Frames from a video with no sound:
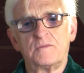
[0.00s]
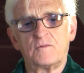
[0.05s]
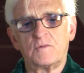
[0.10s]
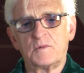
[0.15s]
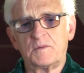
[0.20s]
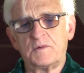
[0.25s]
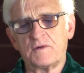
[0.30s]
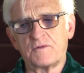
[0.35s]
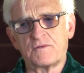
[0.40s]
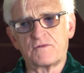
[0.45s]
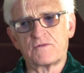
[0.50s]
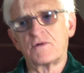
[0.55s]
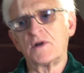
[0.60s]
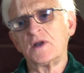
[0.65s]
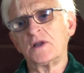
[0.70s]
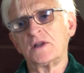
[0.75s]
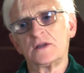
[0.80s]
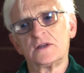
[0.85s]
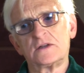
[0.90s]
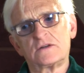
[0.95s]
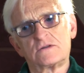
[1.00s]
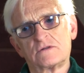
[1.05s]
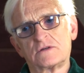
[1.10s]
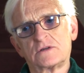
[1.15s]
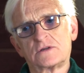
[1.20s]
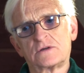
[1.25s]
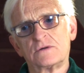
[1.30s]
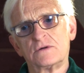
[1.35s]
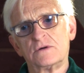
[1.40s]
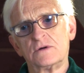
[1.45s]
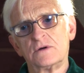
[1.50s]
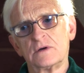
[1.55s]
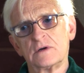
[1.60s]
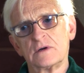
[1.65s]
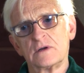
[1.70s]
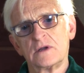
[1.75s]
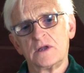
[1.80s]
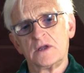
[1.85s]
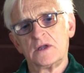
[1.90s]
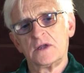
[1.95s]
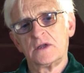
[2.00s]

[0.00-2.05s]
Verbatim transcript: would be of great interest to her.